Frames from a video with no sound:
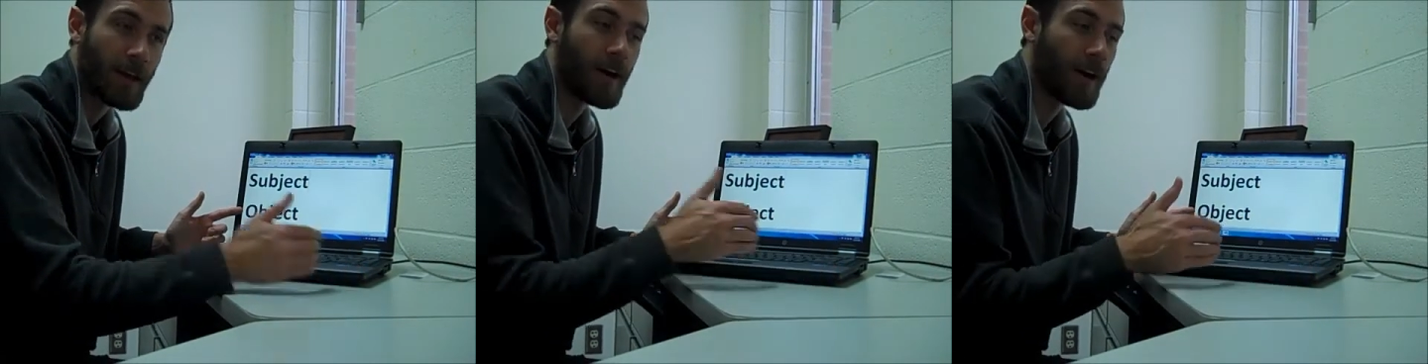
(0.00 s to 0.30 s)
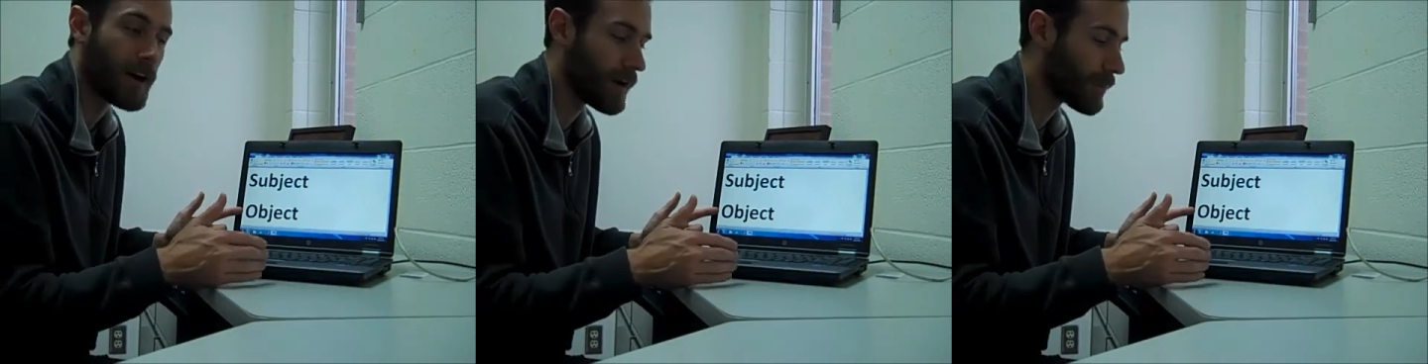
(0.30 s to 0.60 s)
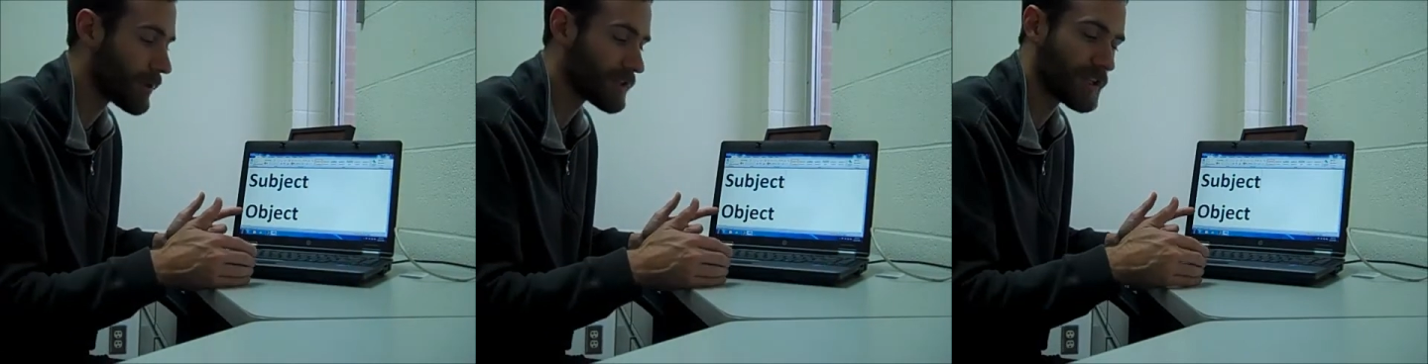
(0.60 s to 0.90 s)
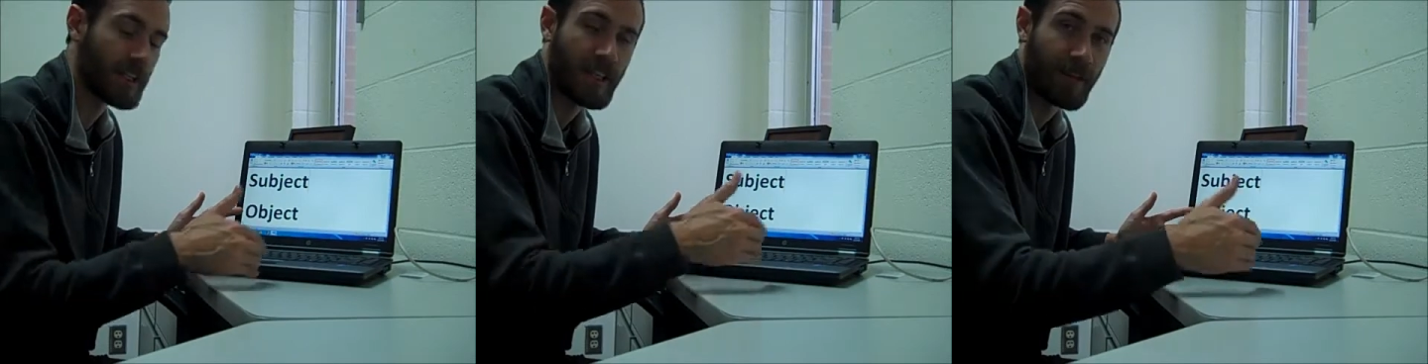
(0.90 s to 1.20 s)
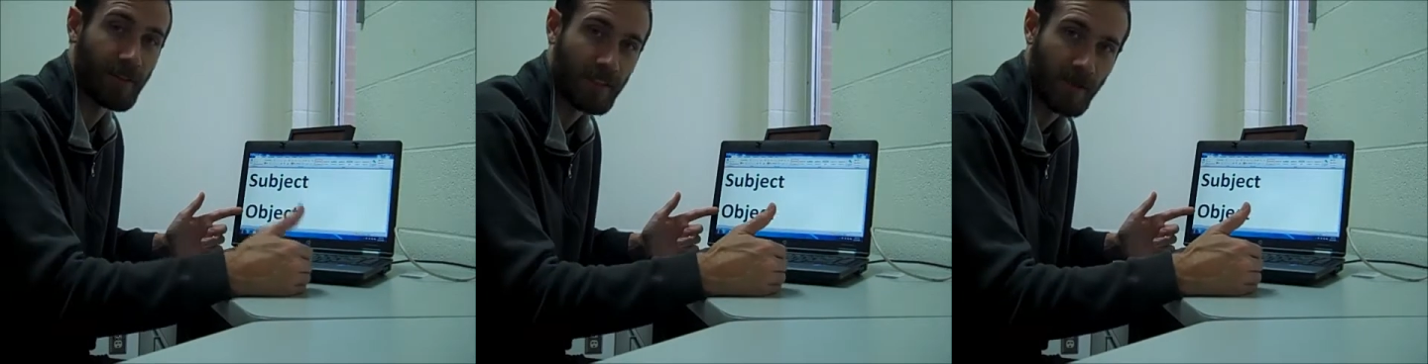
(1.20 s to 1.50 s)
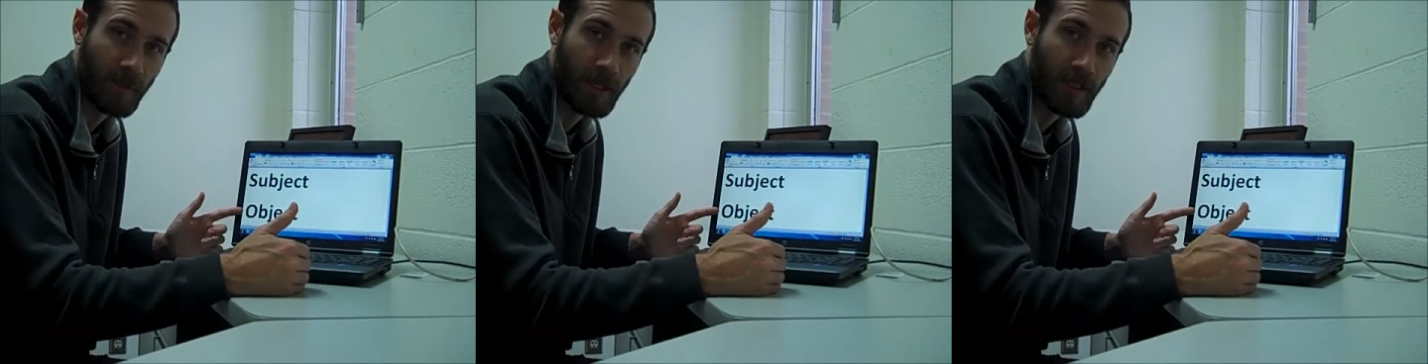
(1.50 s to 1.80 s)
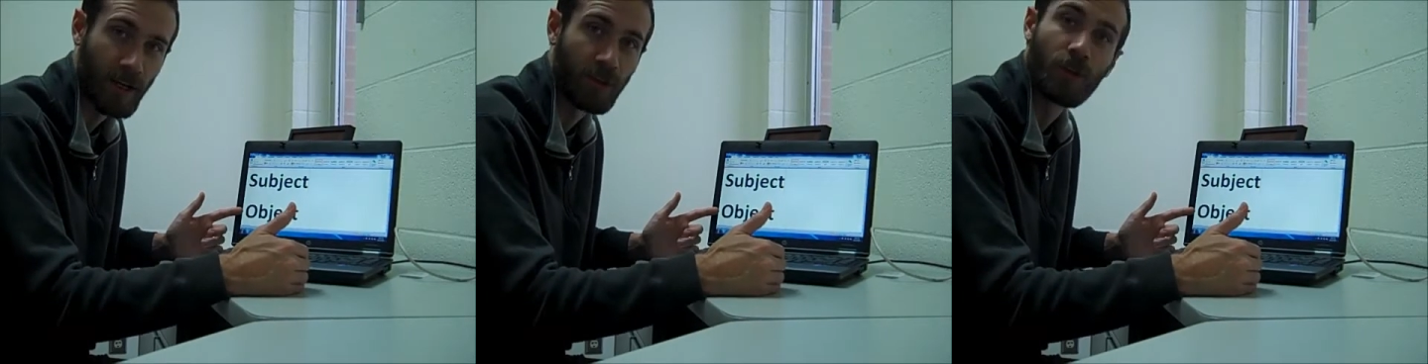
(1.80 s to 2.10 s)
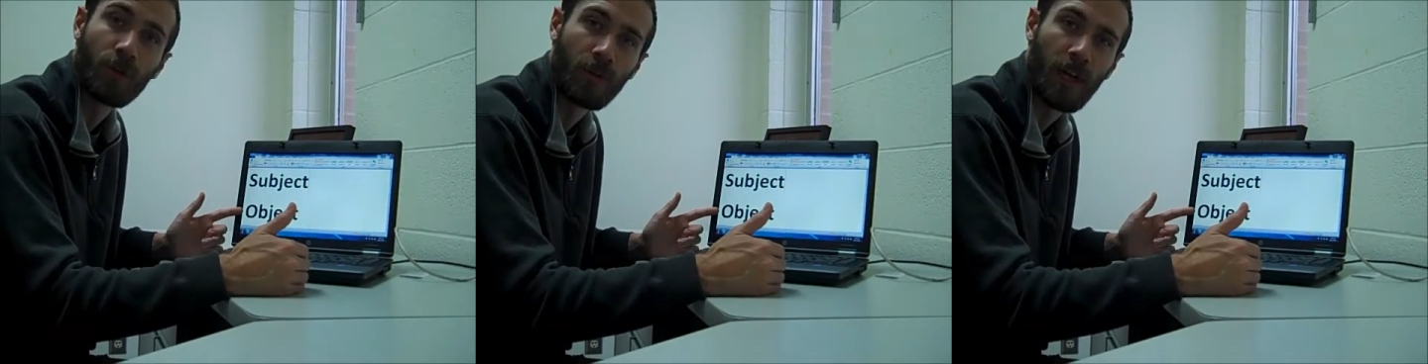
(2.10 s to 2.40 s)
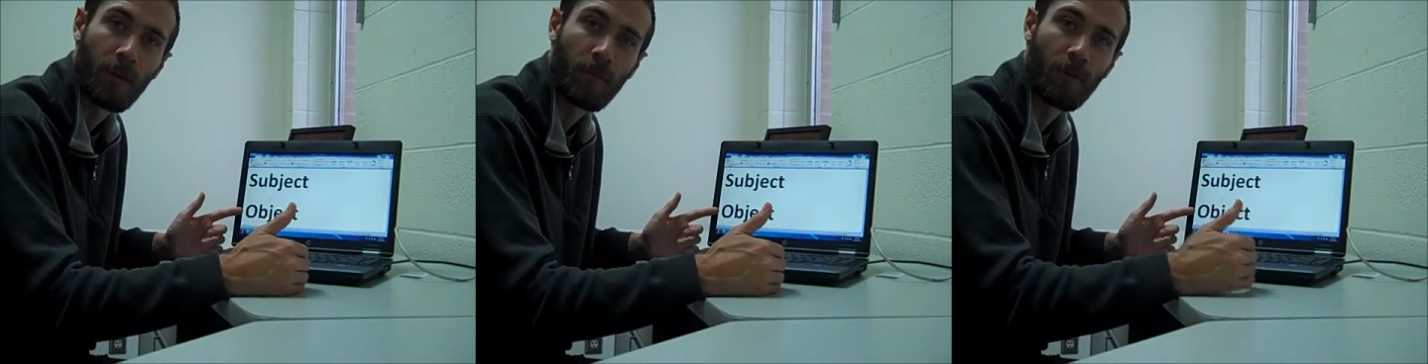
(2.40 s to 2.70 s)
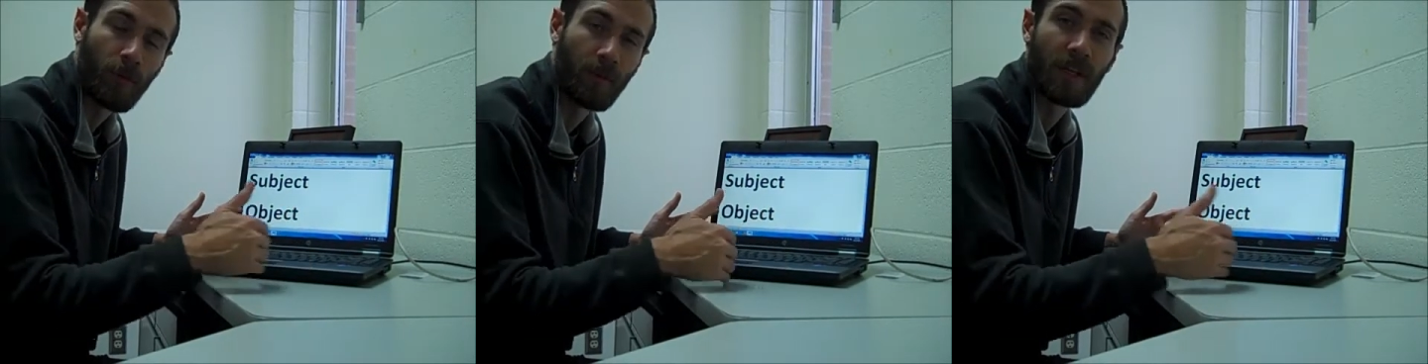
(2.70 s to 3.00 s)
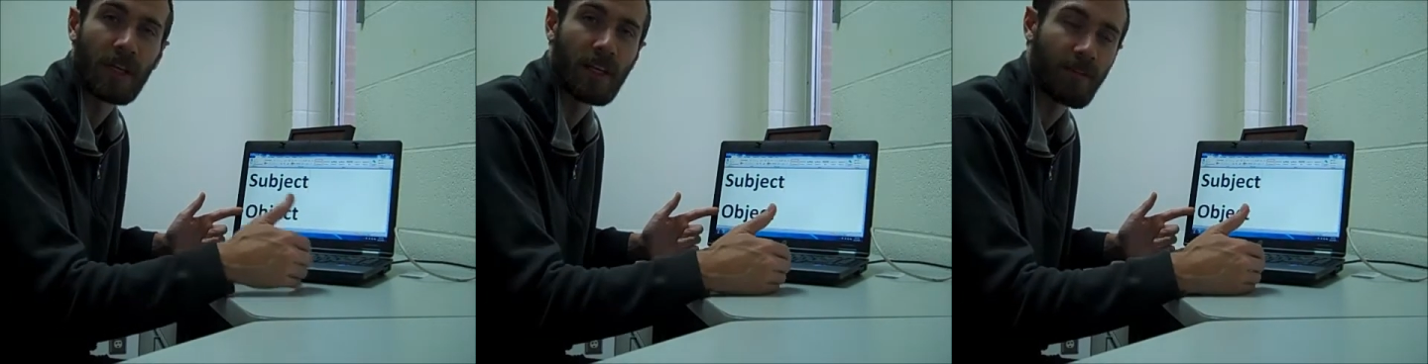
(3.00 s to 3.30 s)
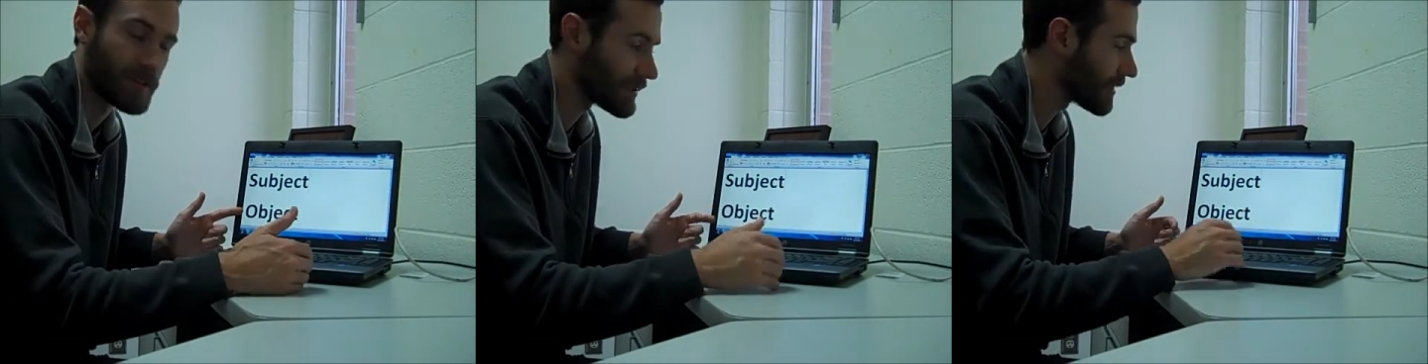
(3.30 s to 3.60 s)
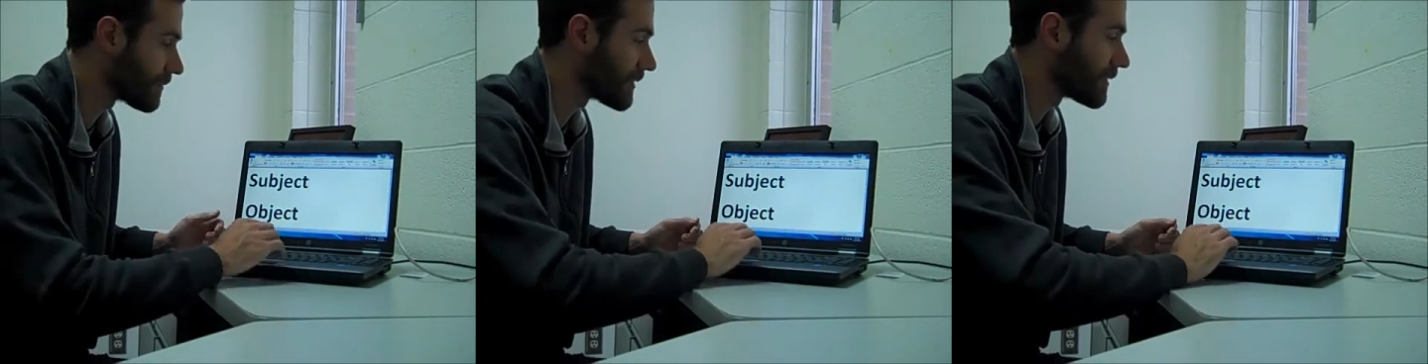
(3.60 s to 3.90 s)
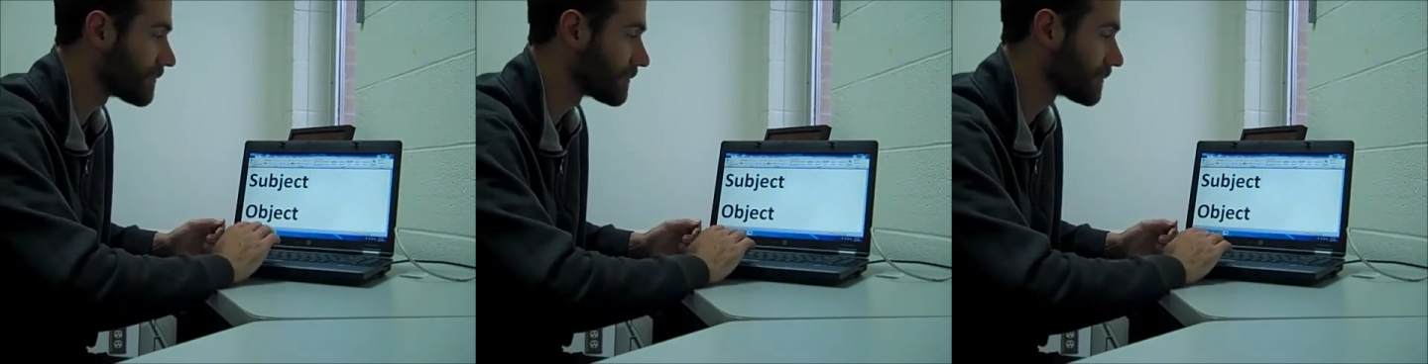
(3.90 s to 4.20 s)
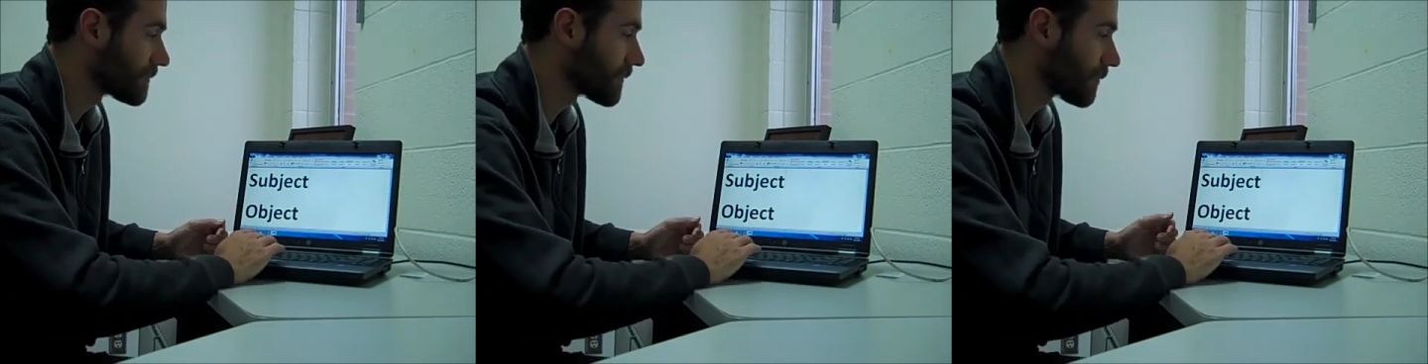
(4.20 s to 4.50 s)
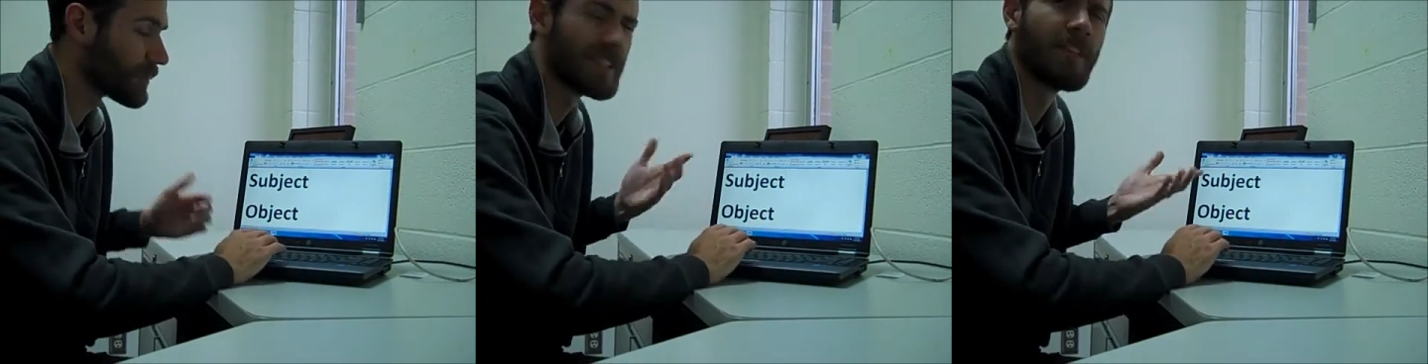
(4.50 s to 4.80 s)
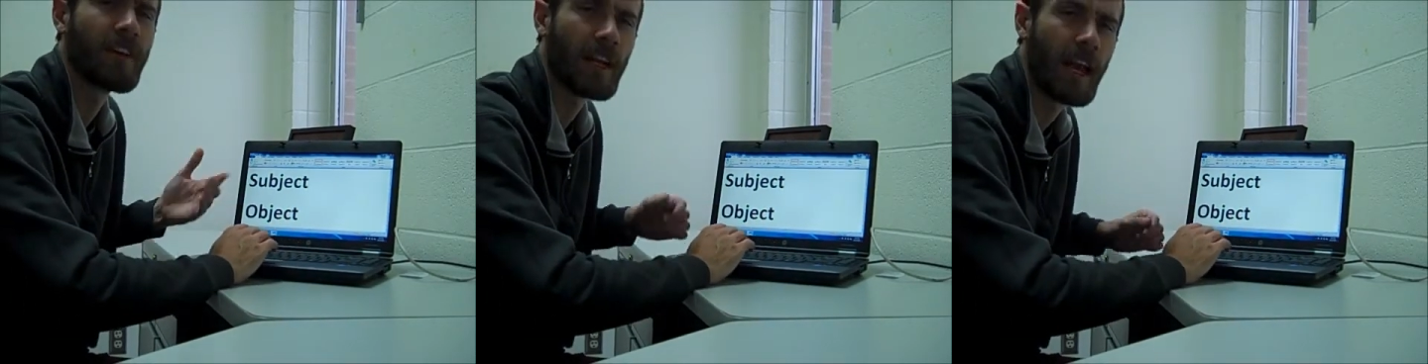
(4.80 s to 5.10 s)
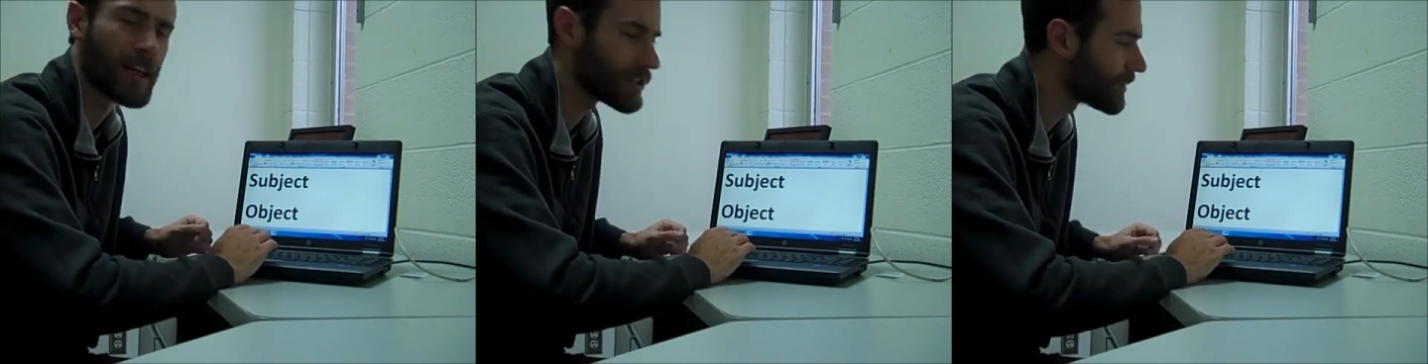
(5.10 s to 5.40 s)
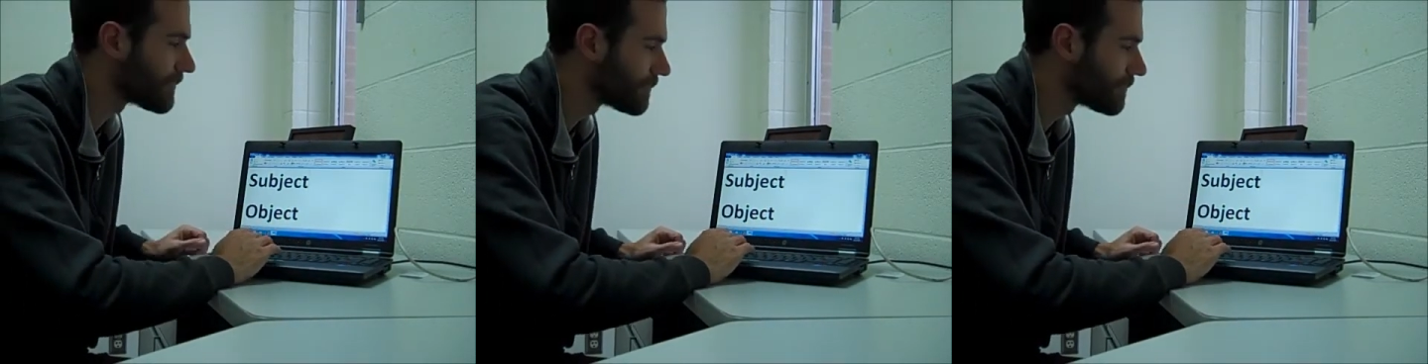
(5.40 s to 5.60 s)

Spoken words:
a person that's having something done to them or being given something, receiving an action.